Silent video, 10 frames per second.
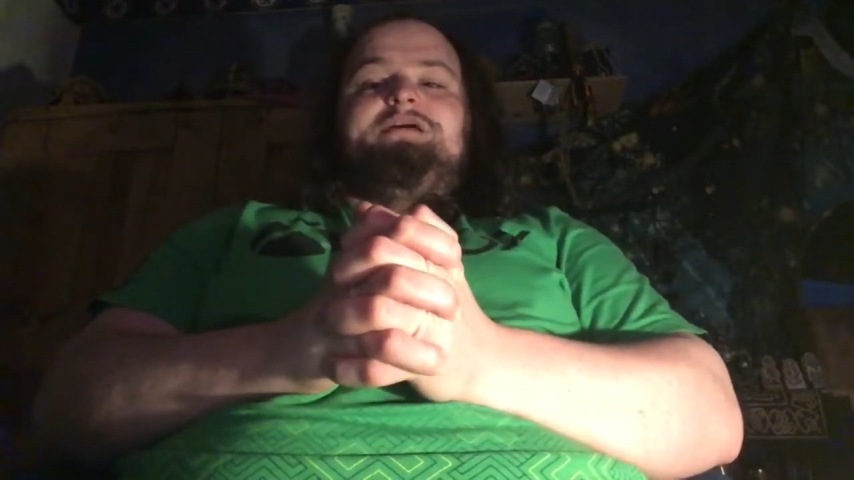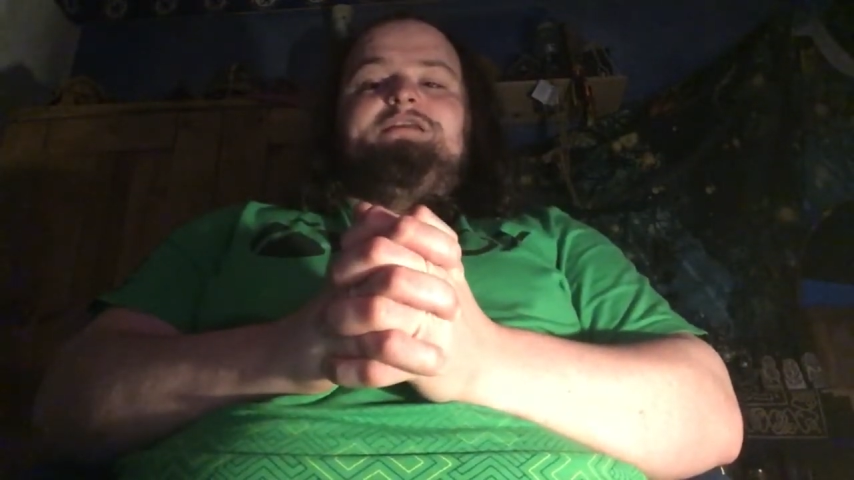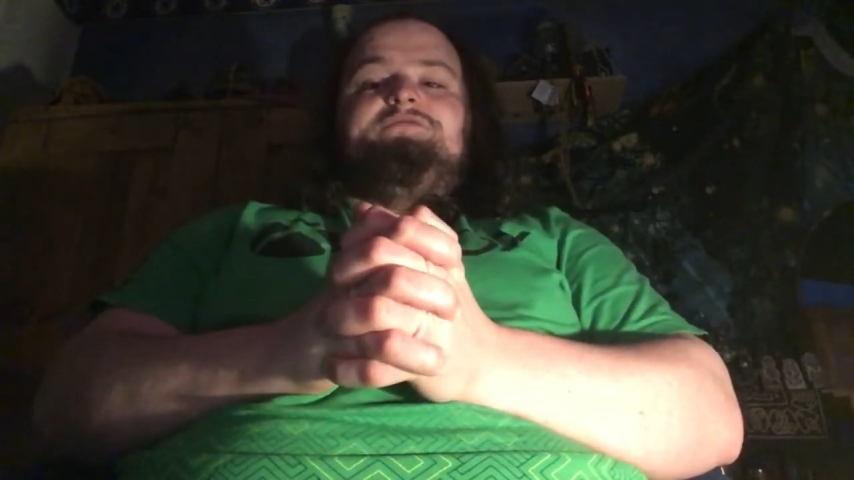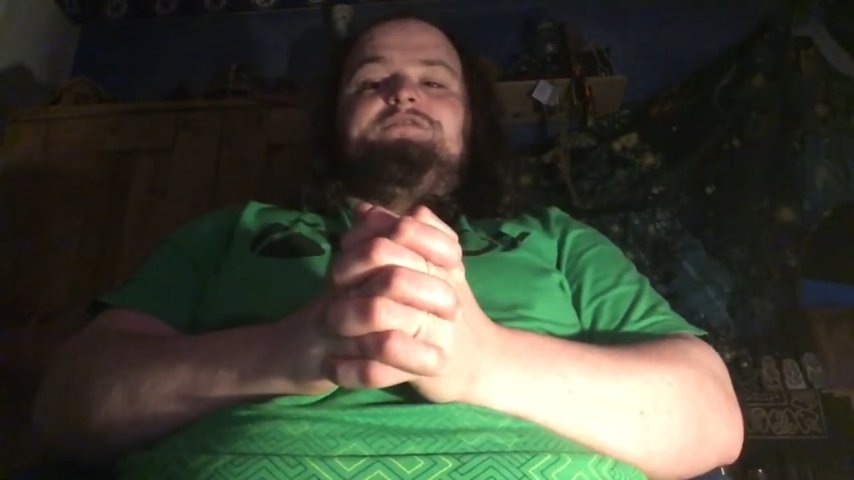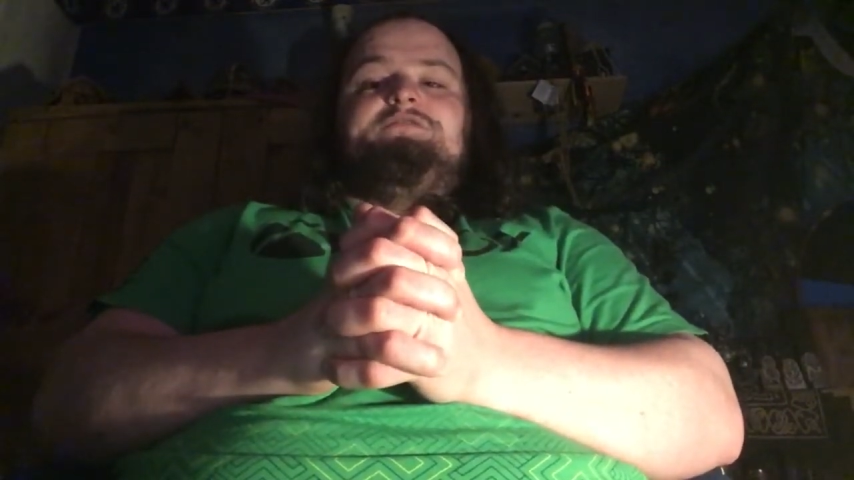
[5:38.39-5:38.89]
make
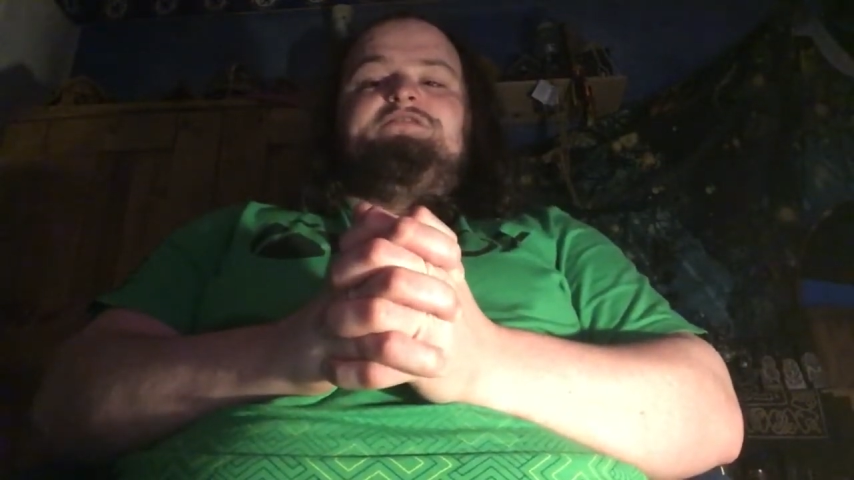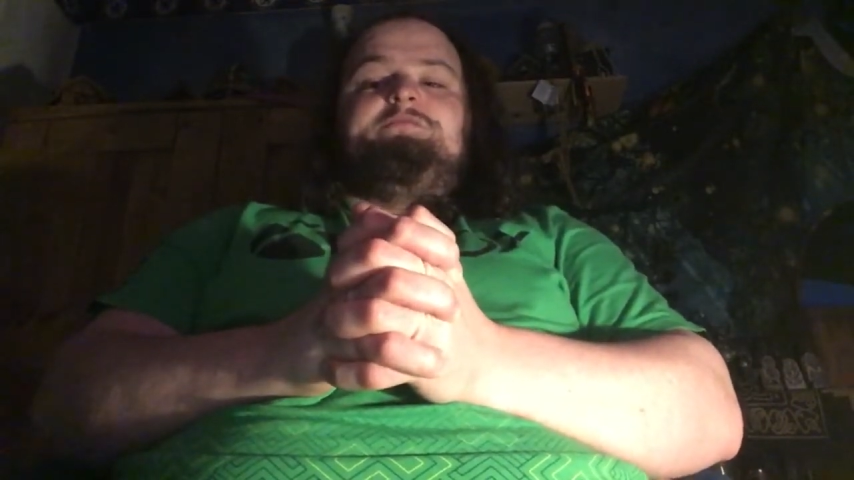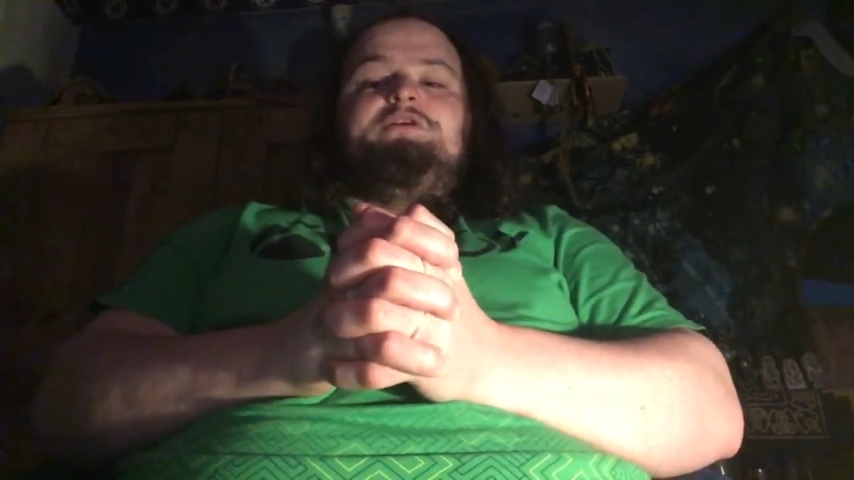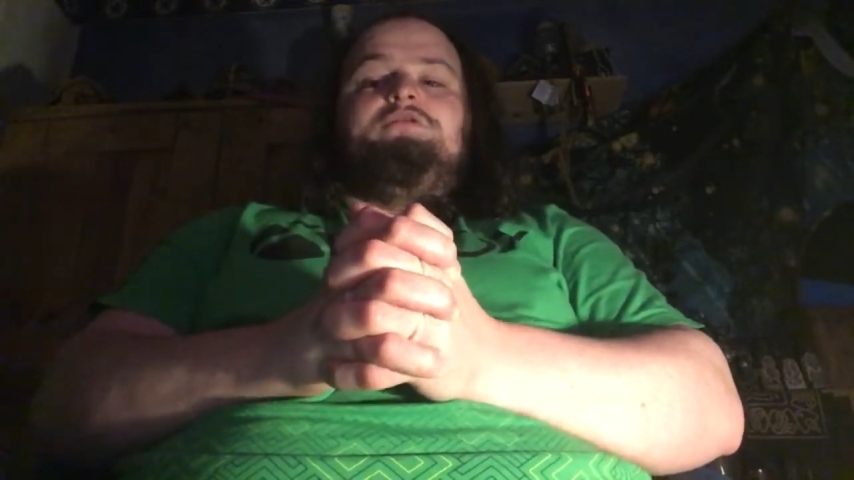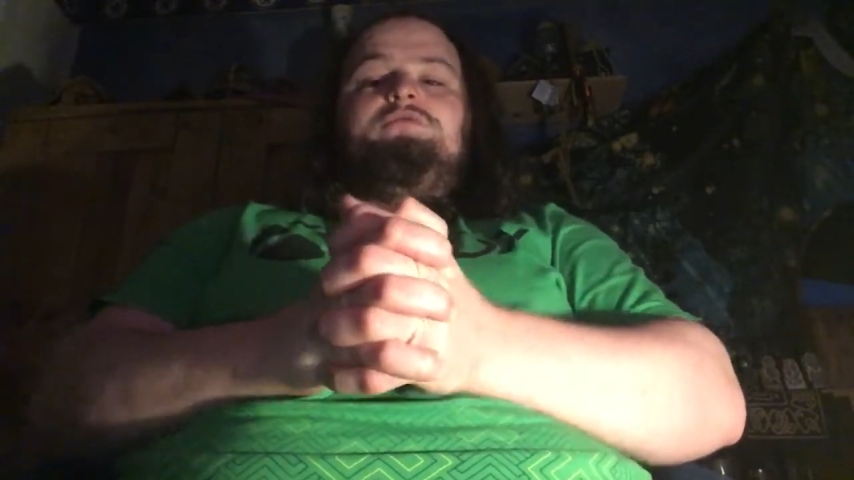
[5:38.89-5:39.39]
you feel
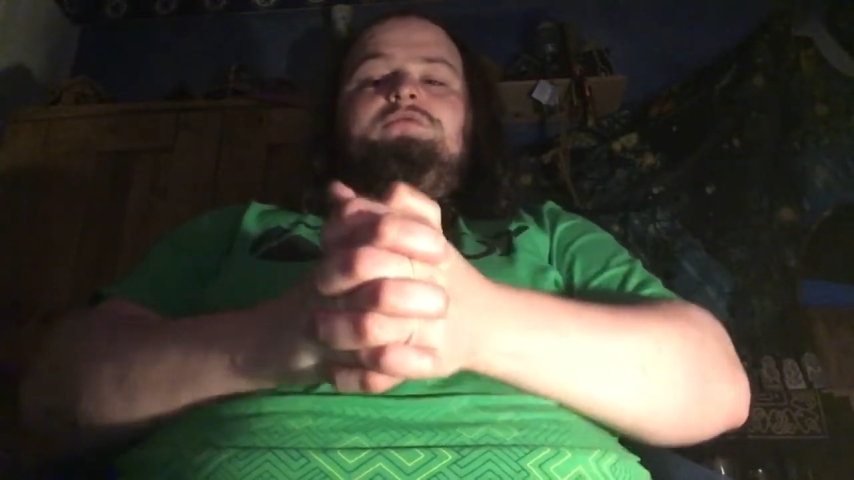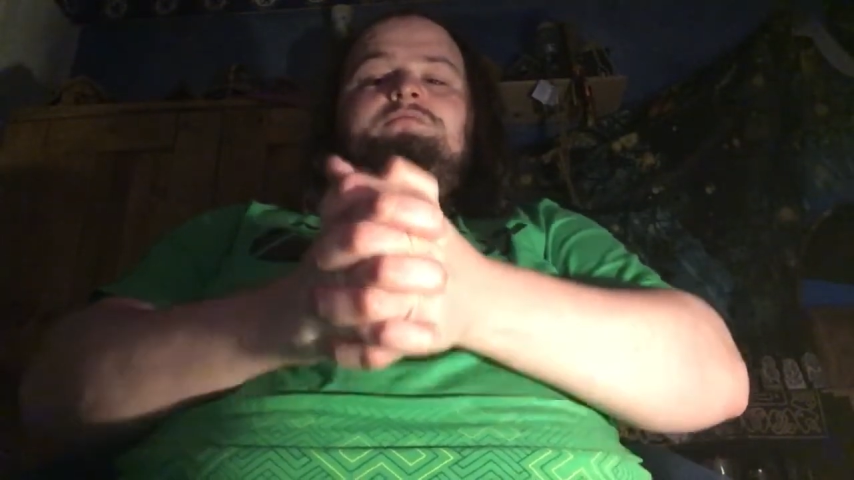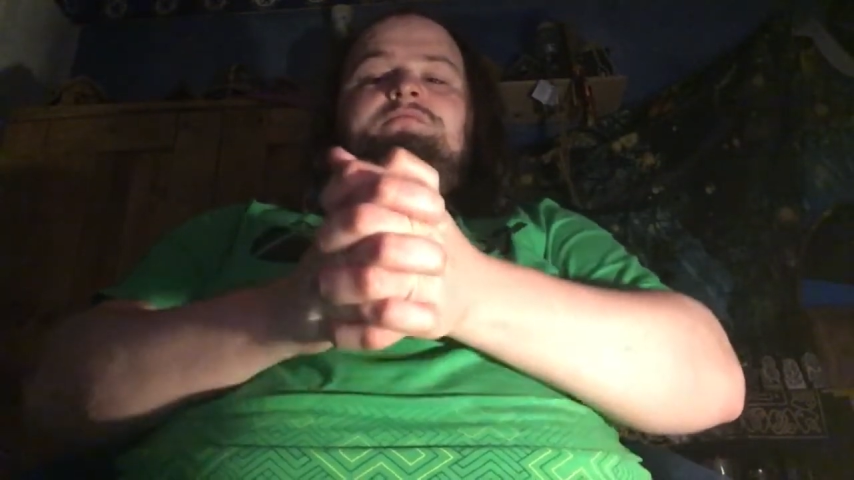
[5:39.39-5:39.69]
small